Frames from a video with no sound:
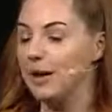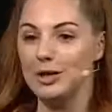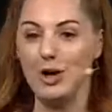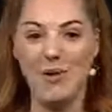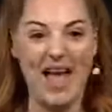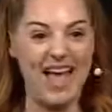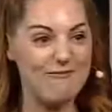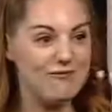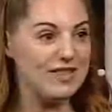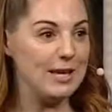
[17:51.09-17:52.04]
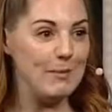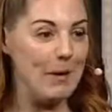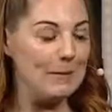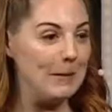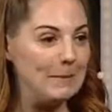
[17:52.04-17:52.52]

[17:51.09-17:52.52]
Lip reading: I know everything about my